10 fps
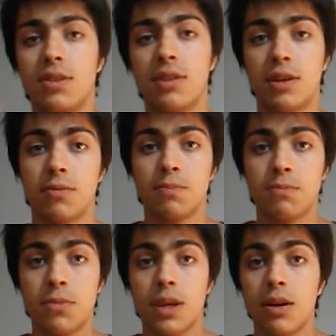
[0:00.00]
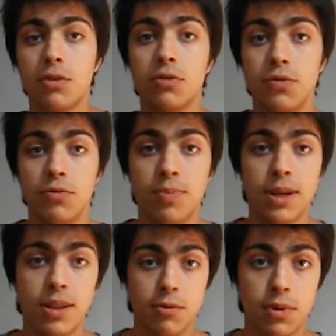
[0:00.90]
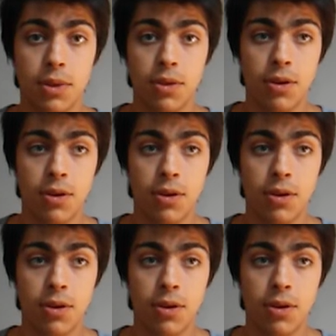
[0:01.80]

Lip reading: Like, I don't know if you've played like with